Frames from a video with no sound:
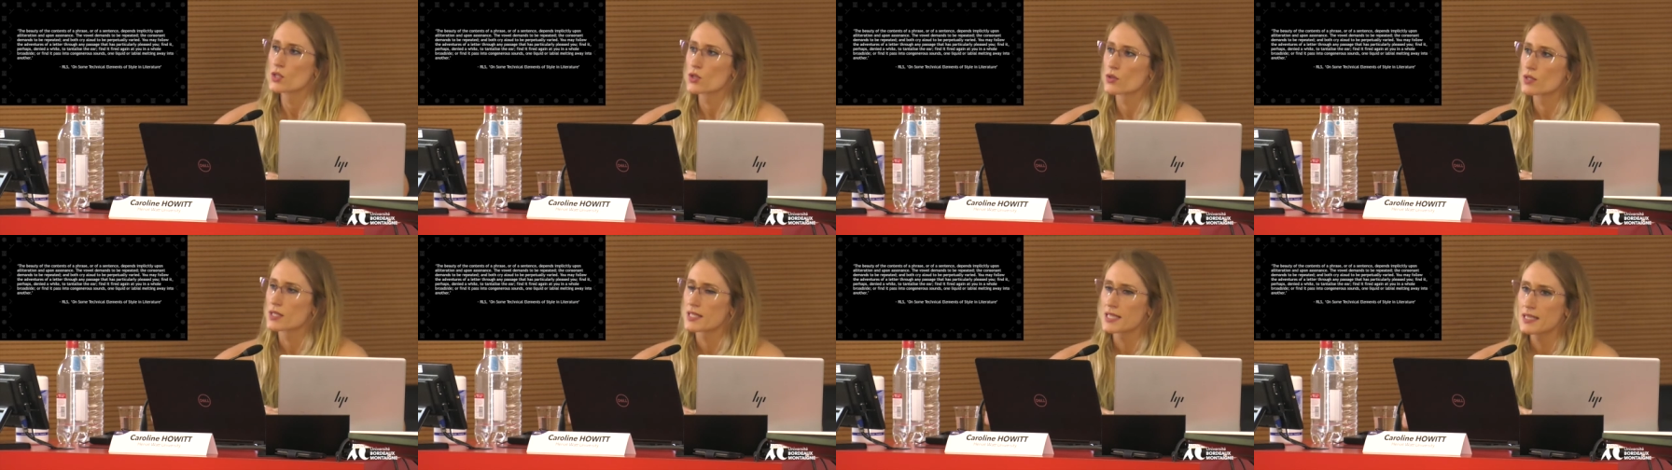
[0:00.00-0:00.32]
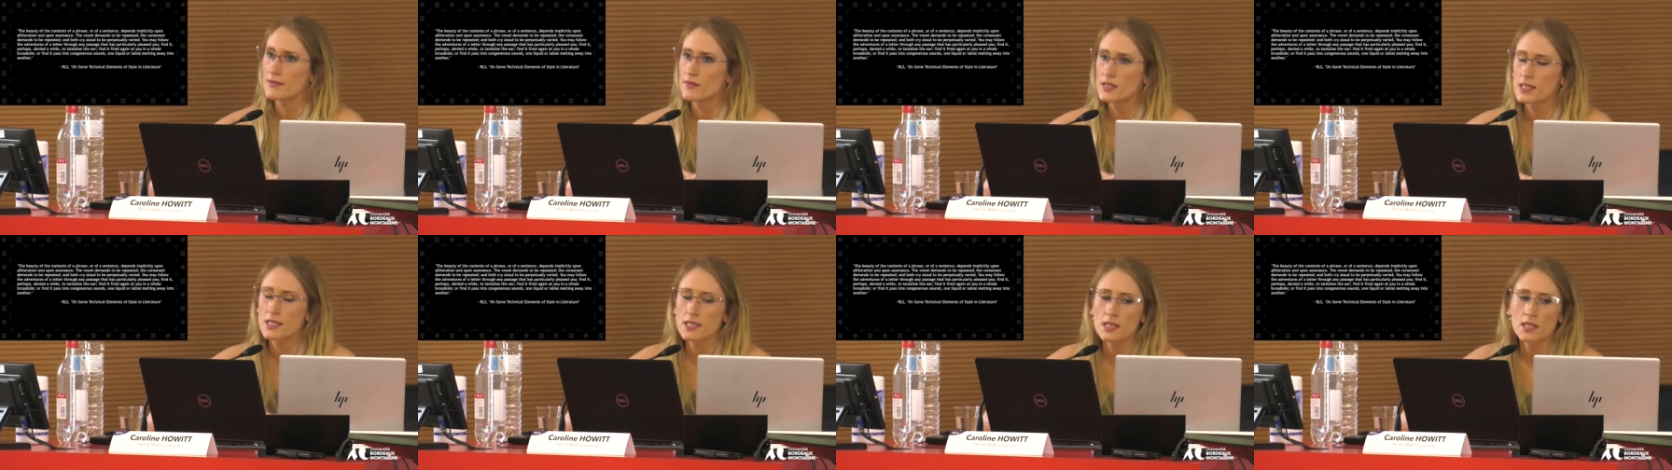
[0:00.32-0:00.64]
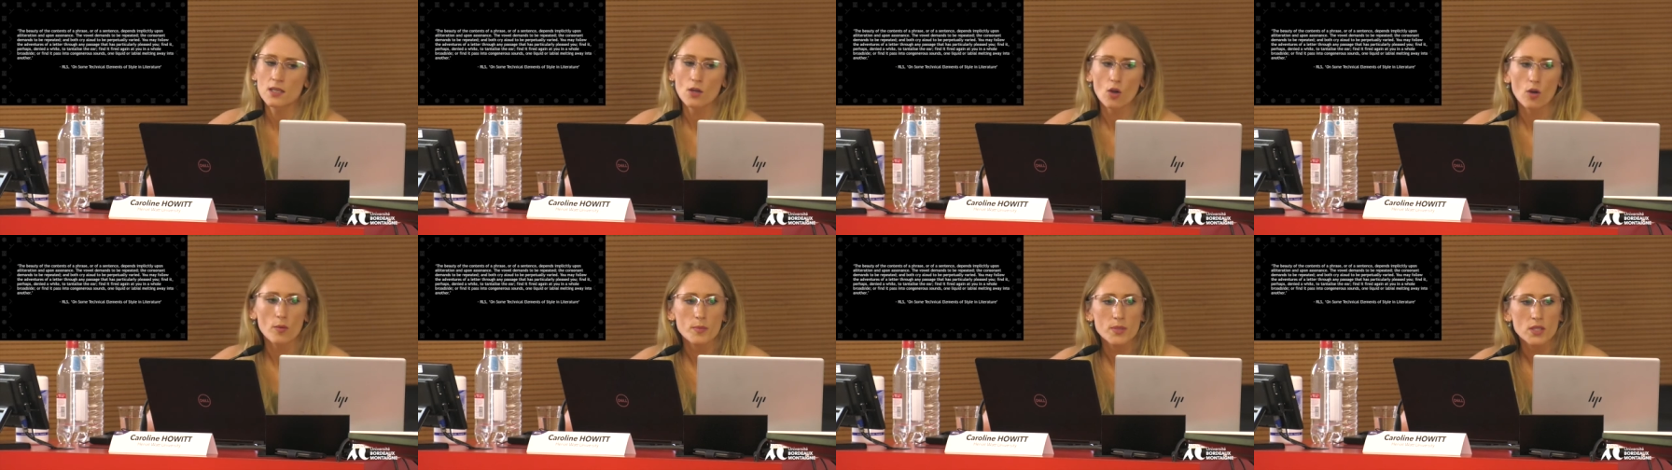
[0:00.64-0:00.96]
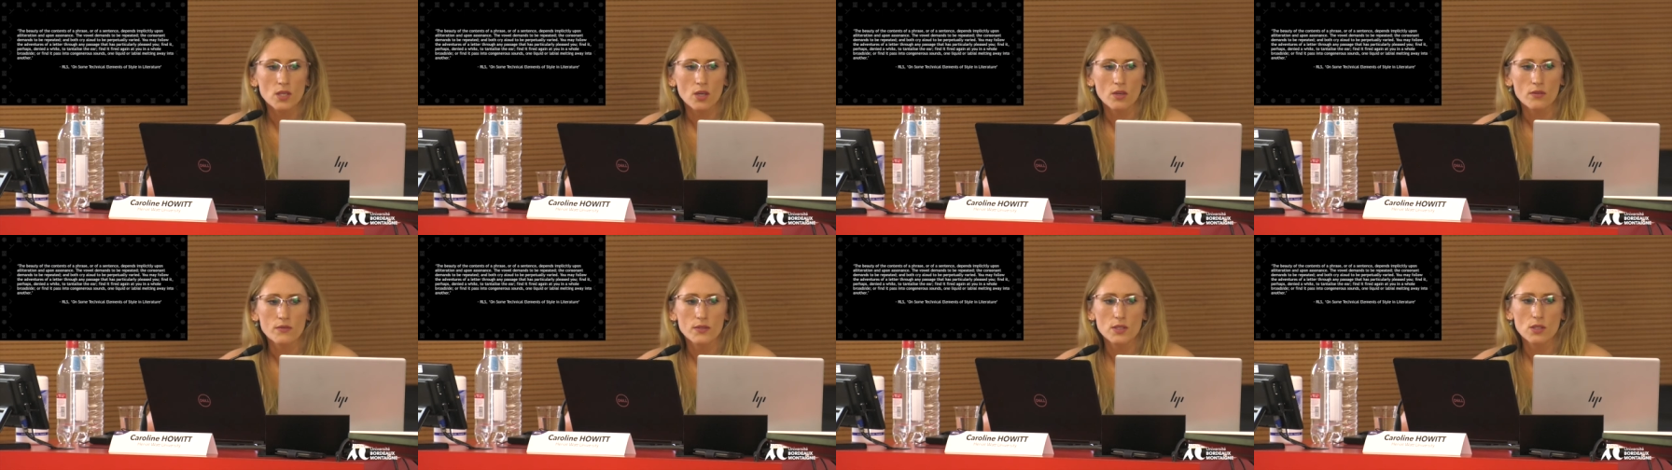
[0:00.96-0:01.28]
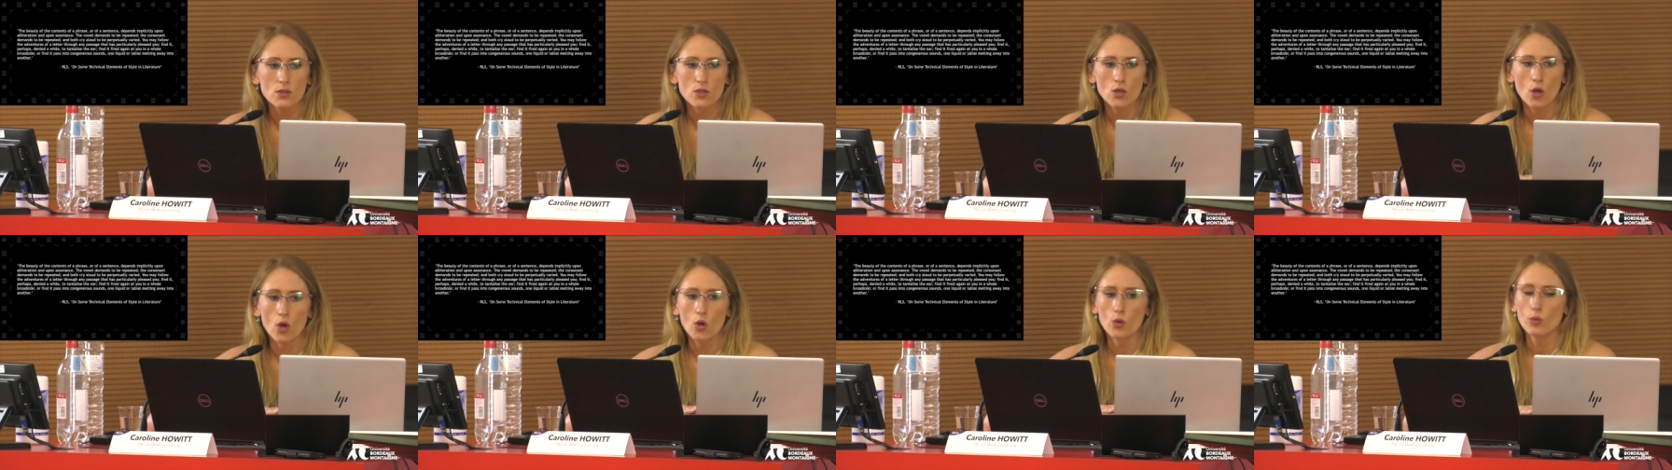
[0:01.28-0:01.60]
So Stevenson
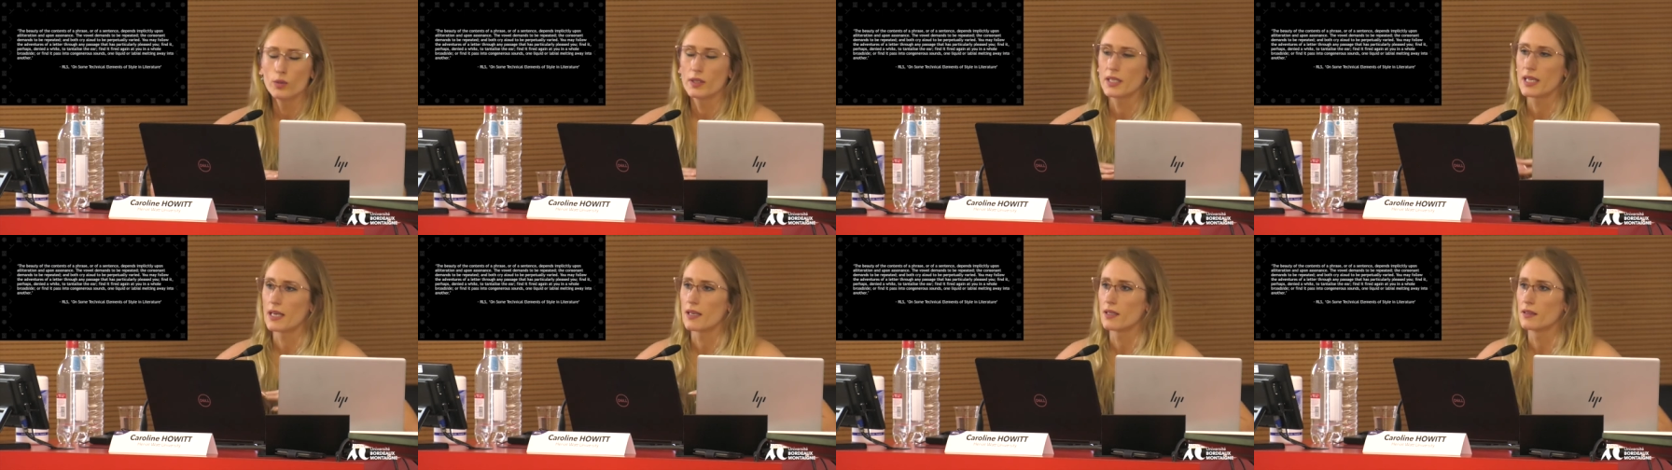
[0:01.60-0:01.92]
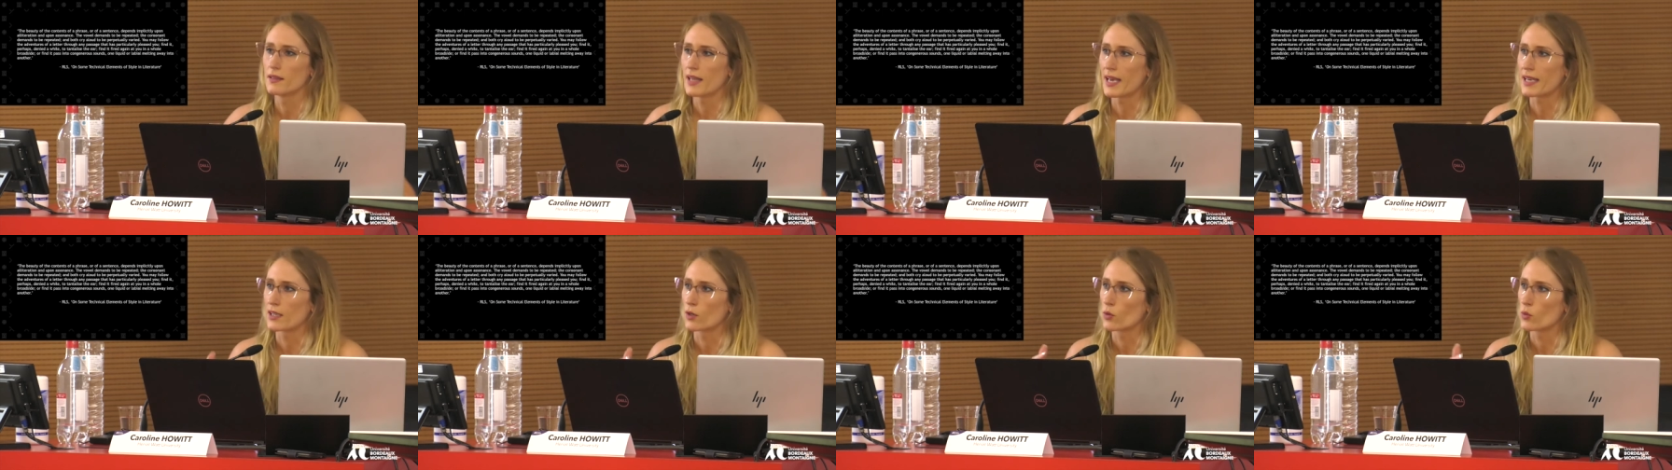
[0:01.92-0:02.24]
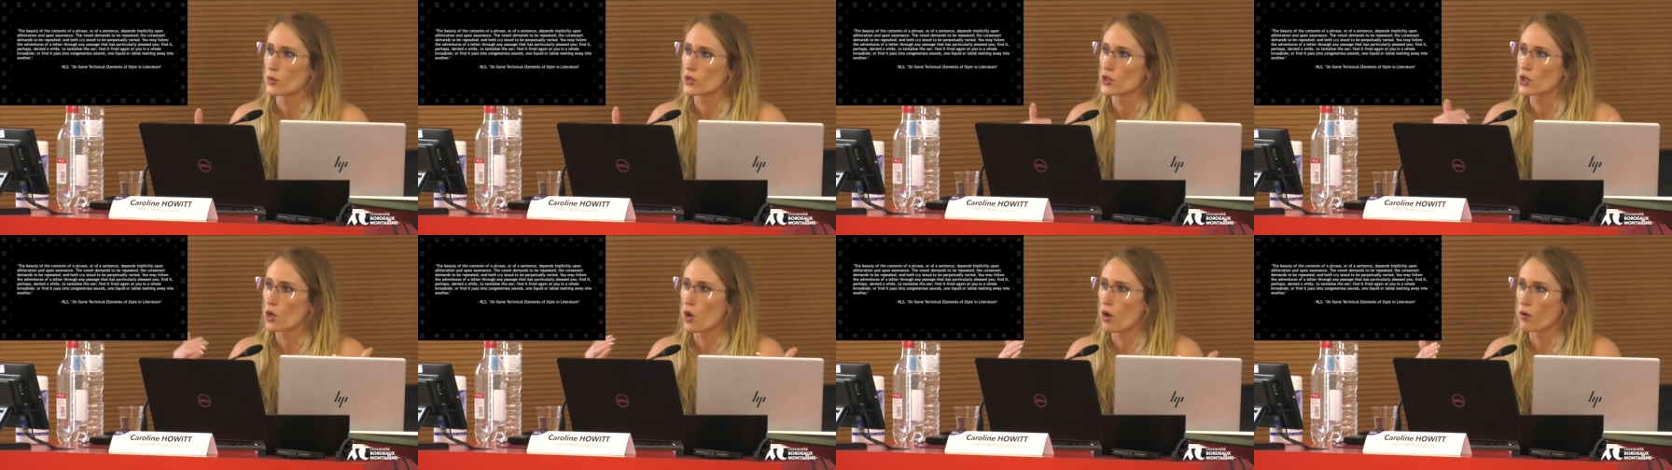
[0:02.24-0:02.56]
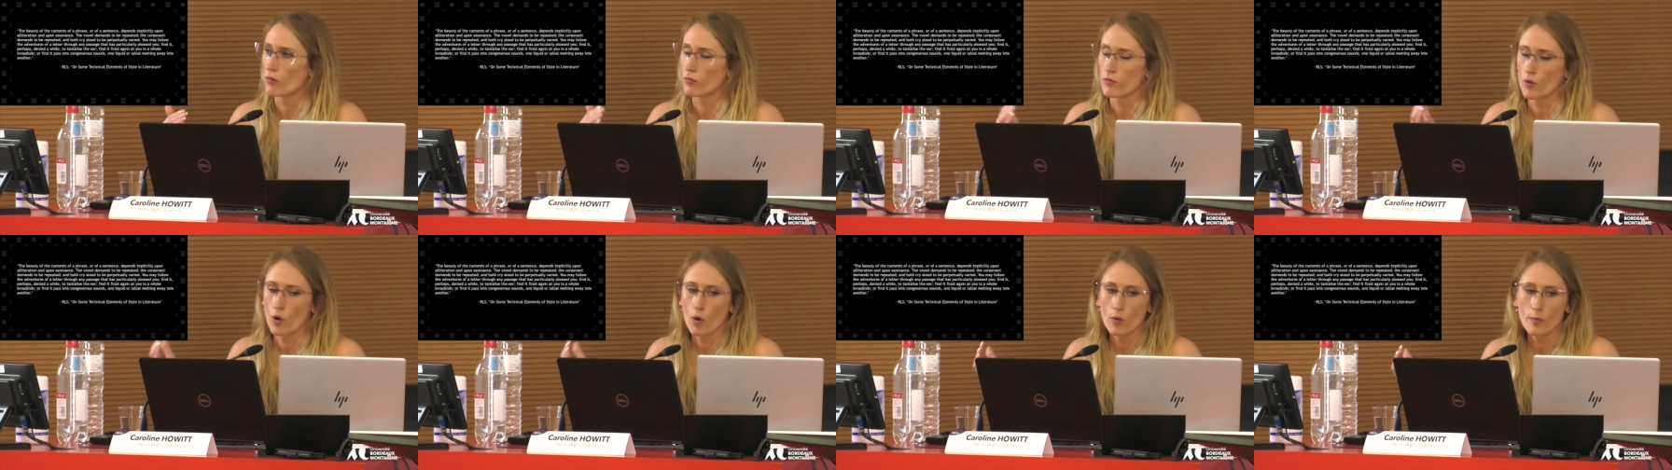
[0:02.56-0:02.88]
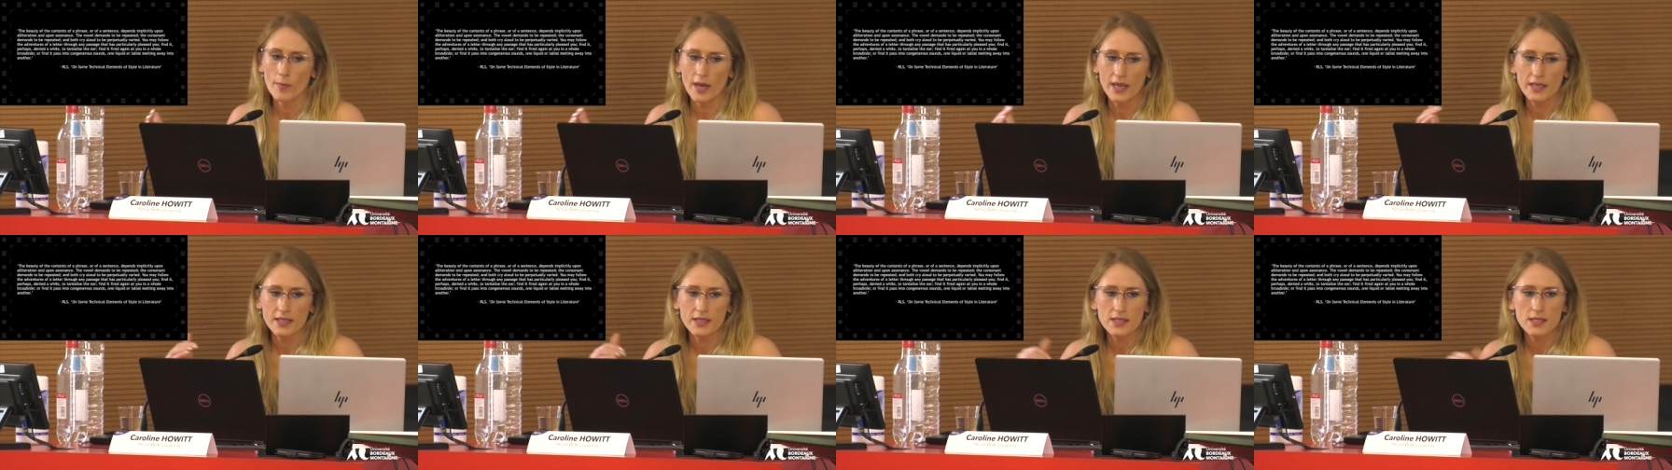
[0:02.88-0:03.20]
observes not only a language of
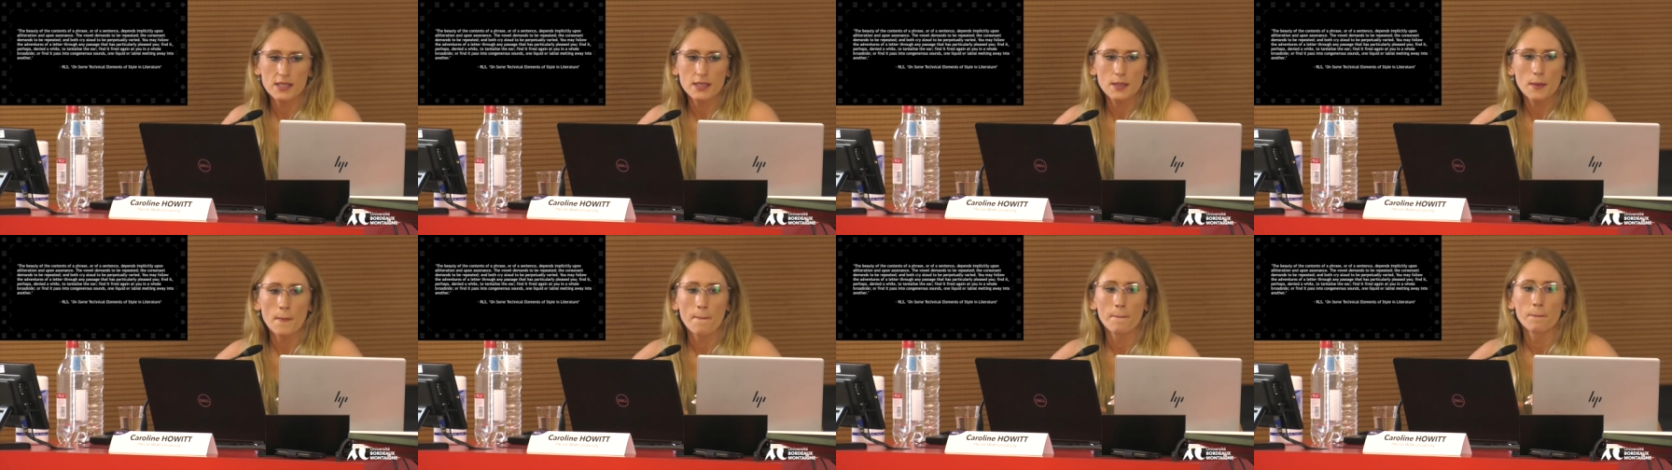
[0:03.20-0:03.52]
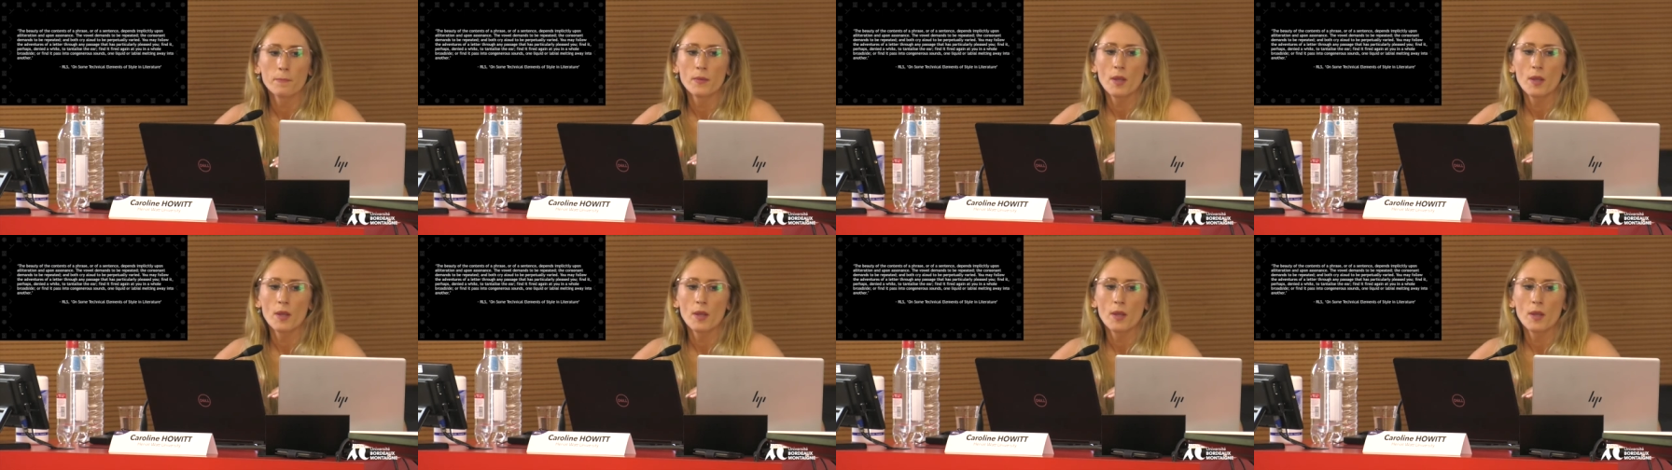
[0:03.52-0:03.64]
romance,